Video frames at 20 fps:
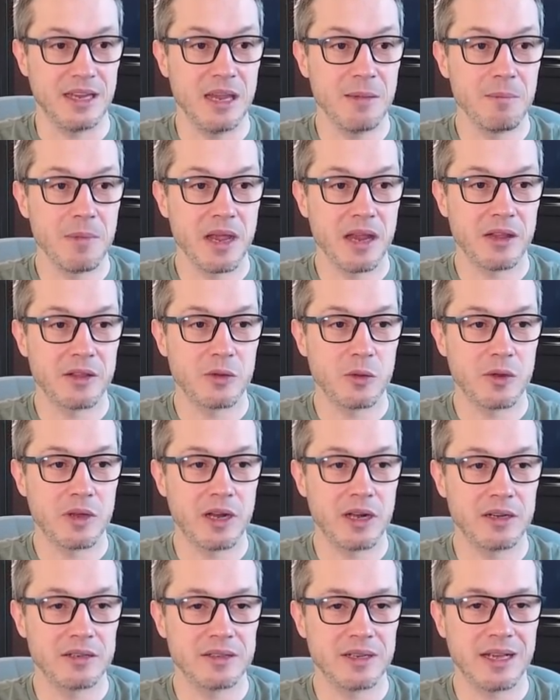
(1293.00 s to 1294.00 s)
email to
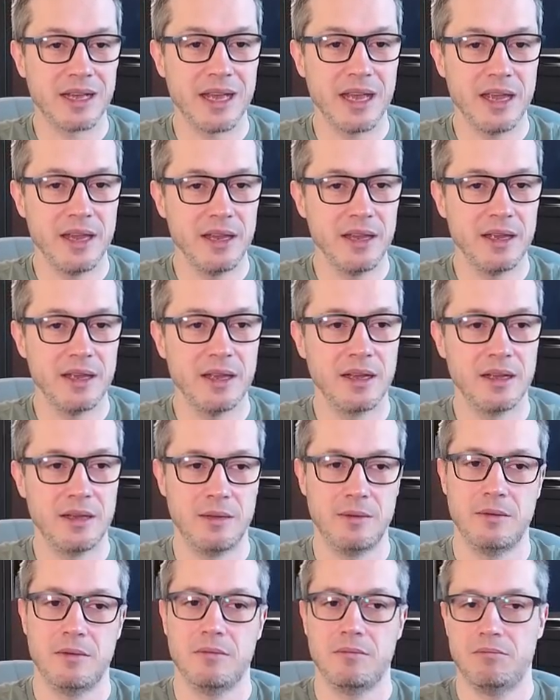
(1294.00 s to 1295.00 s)
her. Hey,
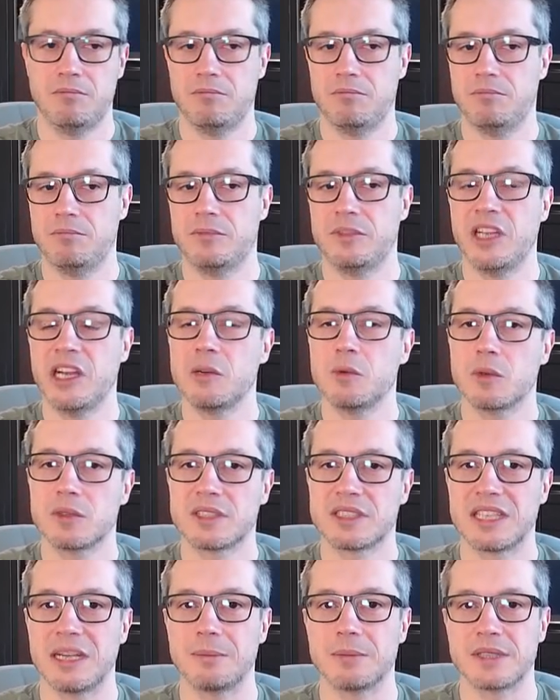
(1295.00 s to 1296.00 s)
there was
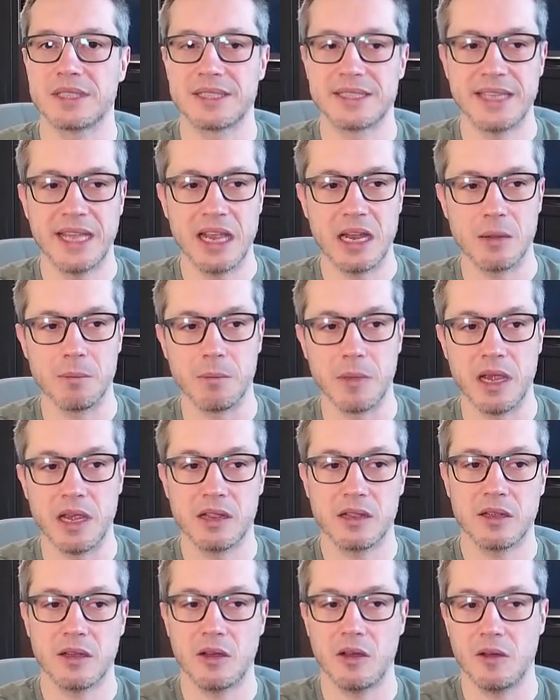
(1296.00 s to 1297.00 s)
some sale
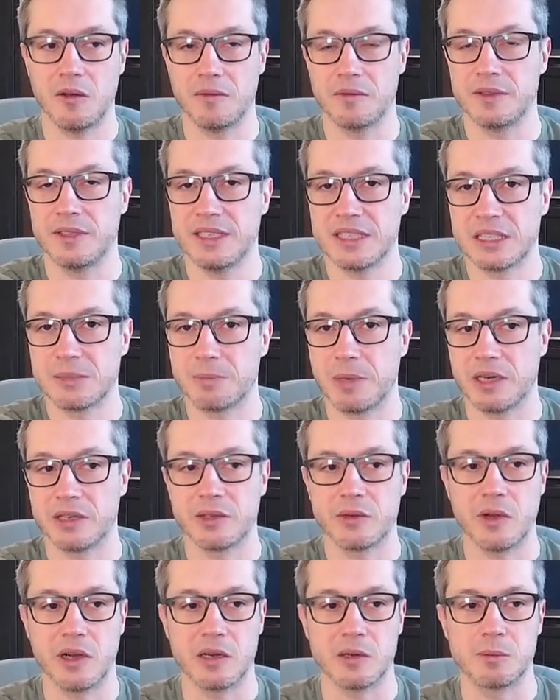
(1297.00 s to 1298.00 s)
made of this
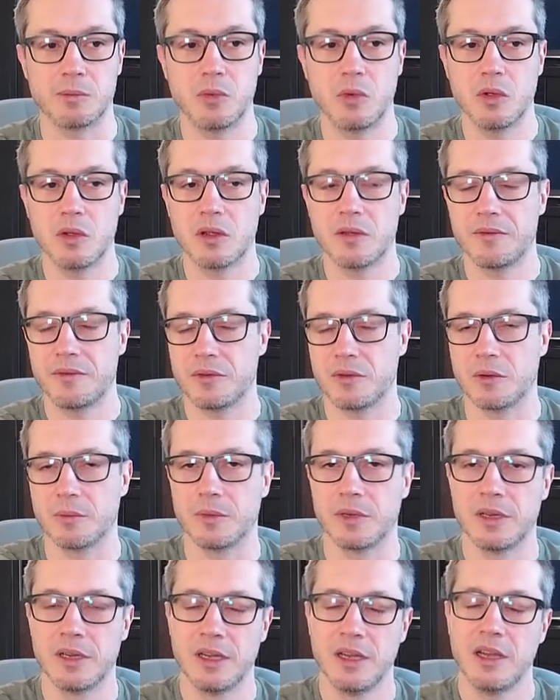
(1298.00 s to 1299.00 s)
particular book
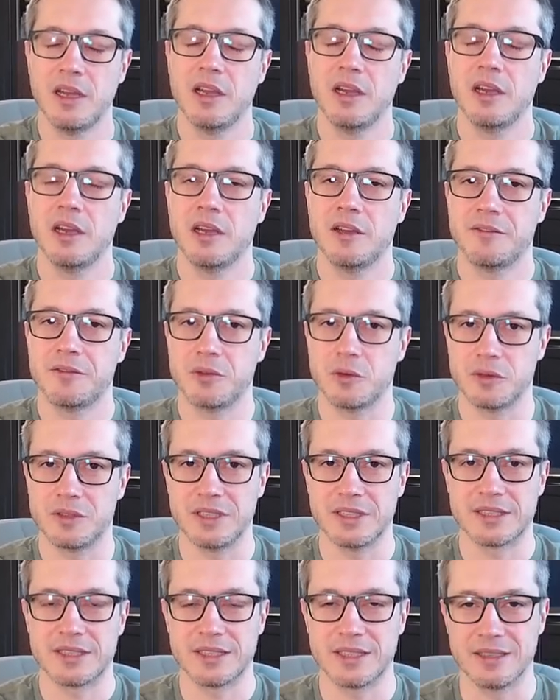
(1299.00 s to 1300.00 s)
through
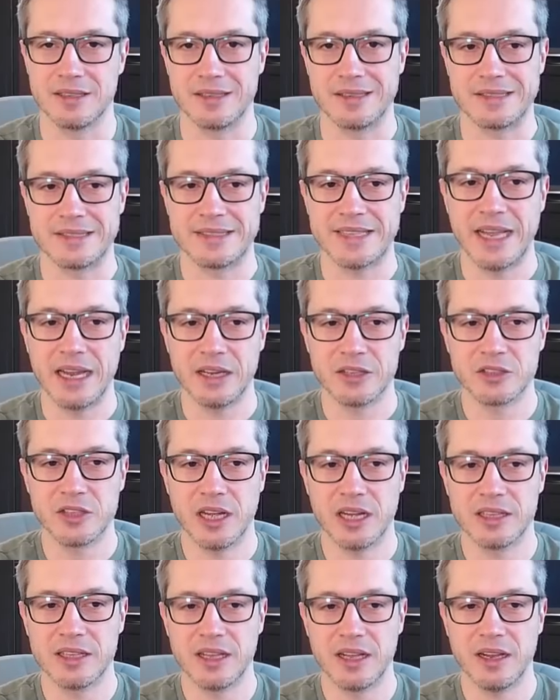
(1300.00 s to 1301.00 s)
this sale
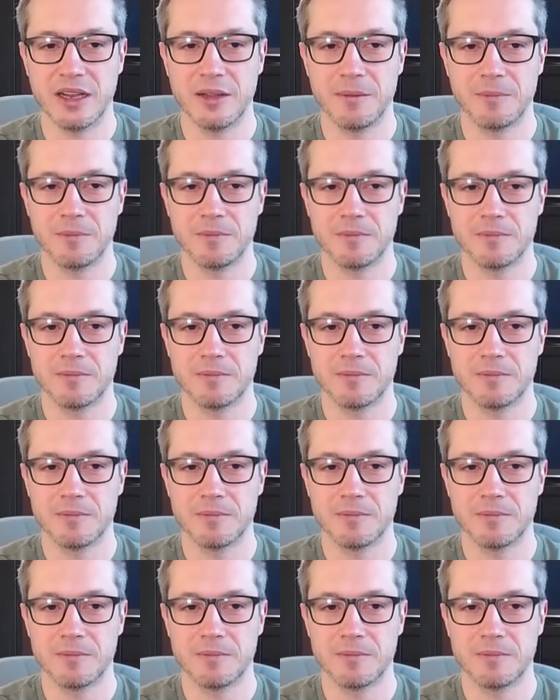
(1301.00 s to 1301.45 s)
channel.